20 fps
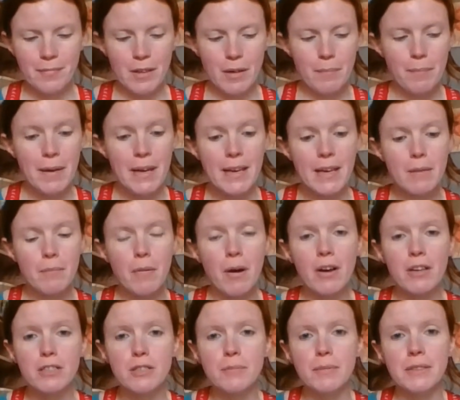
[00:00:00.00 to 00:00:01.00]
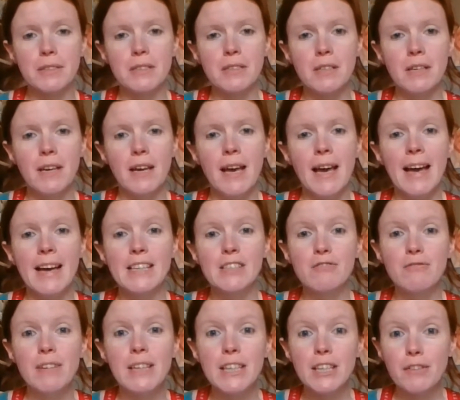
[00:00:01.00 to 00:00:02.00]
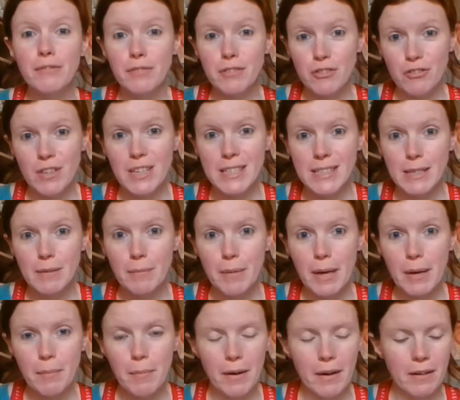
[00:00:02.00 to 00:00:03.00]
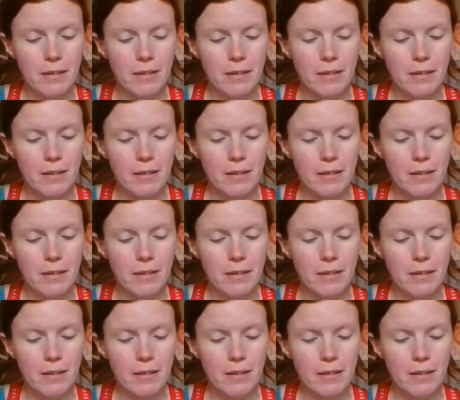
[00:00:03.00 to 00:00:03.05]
Baking parchment is really good for tracing paper.